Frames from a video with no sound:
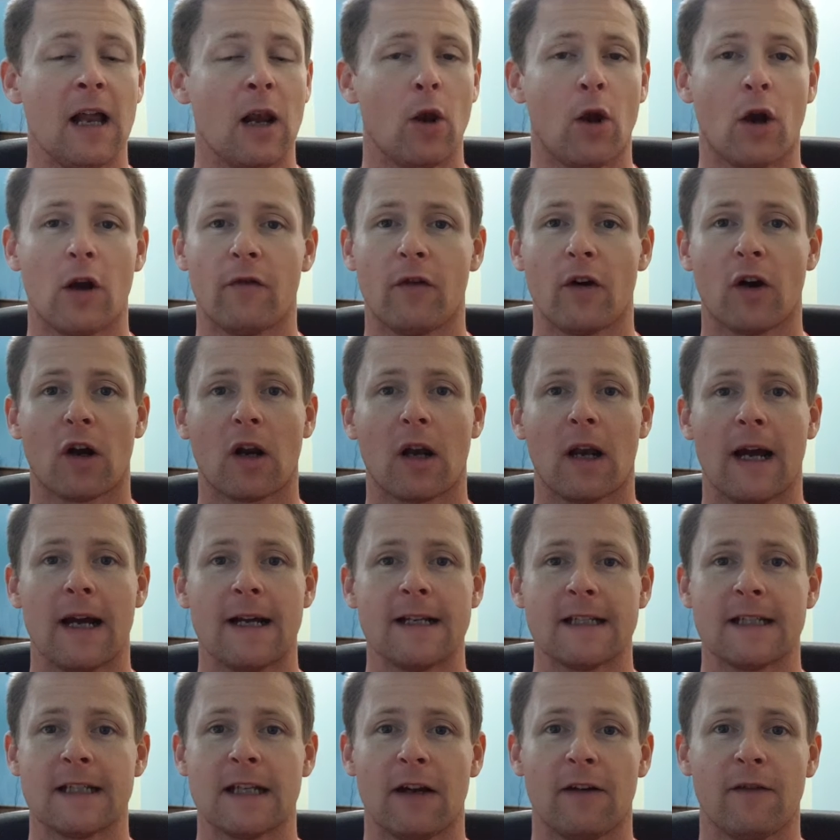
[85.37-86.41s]
A lot of our
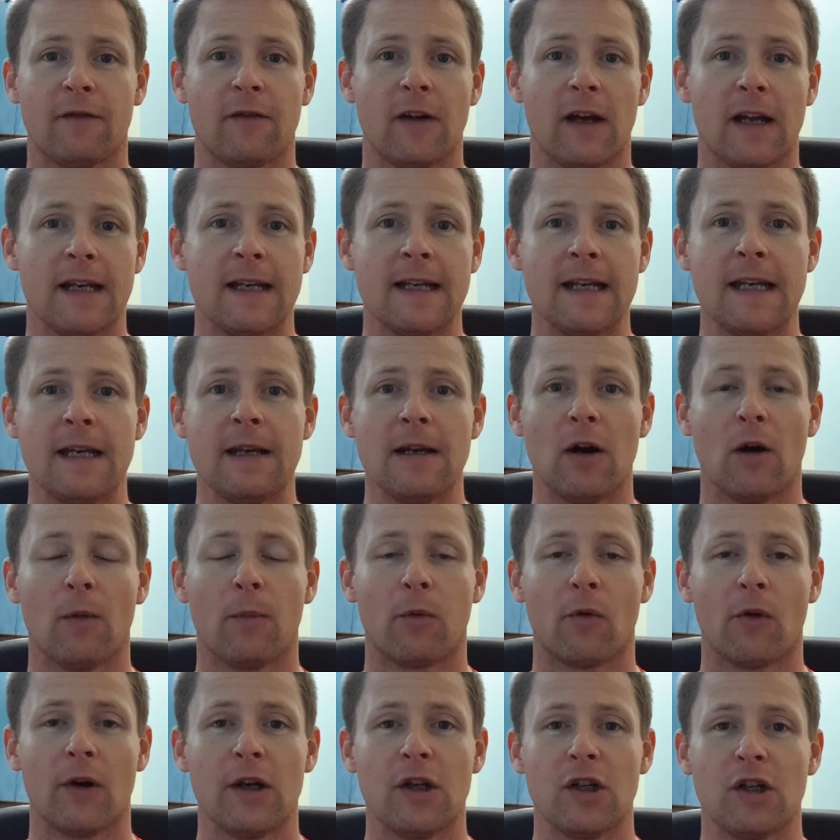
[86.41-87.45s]
clients have knee
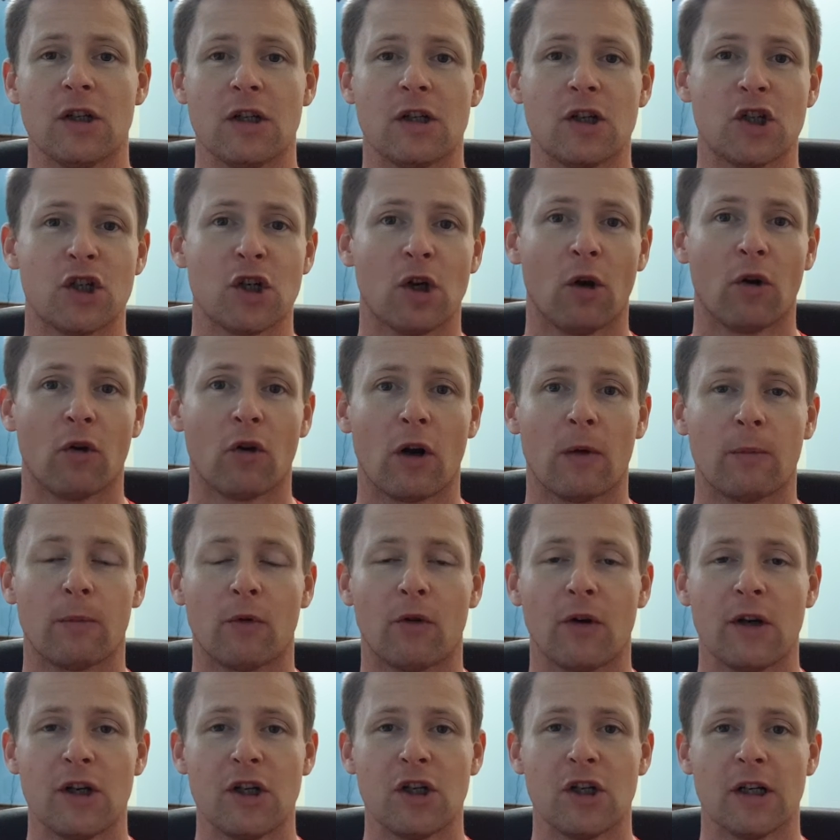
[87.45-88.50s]
operations, shoulder
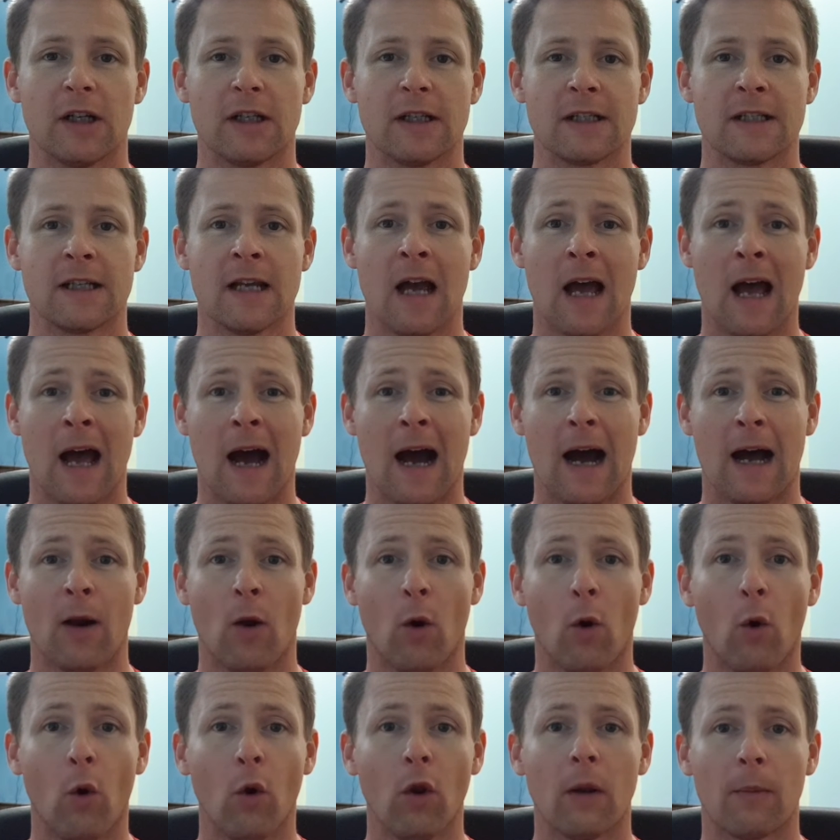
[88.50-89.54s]
operations, and
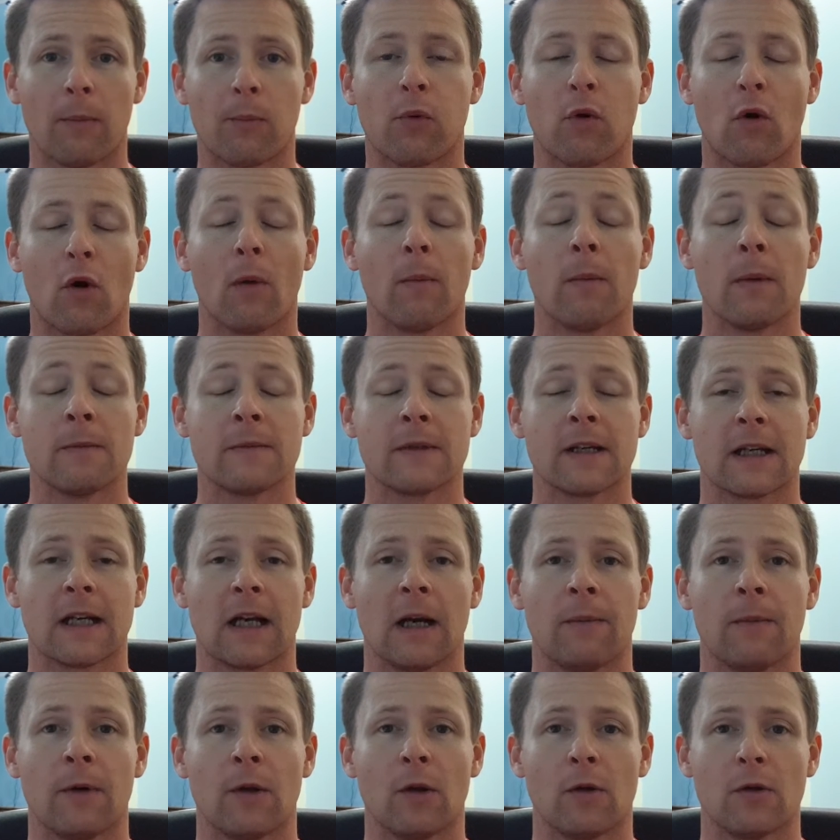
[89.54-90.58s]
all the problems that
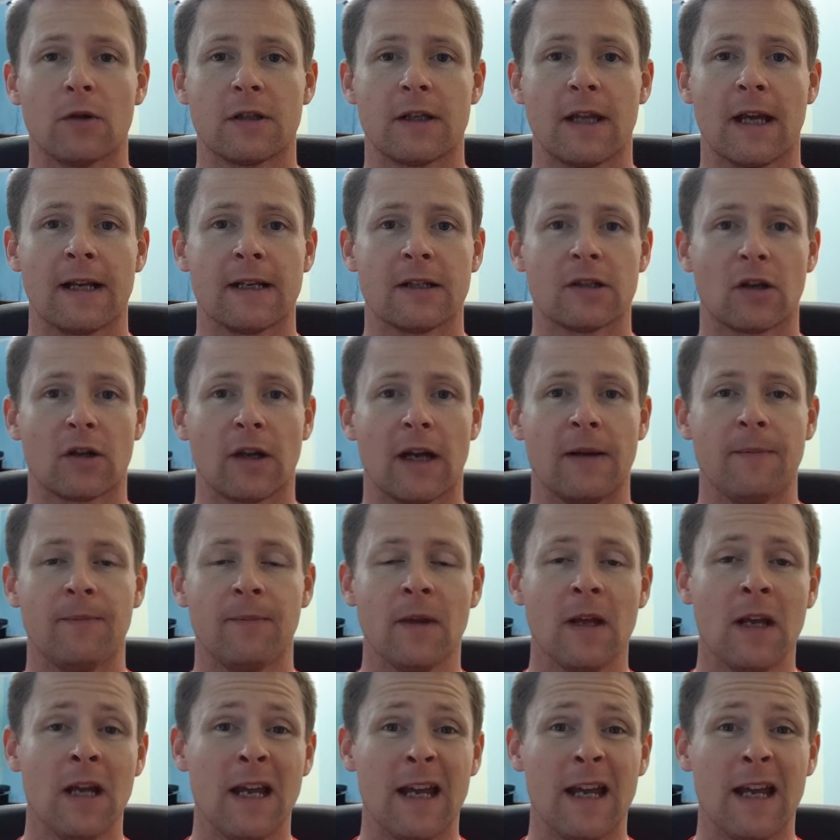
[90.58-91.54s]
come with those things, okay?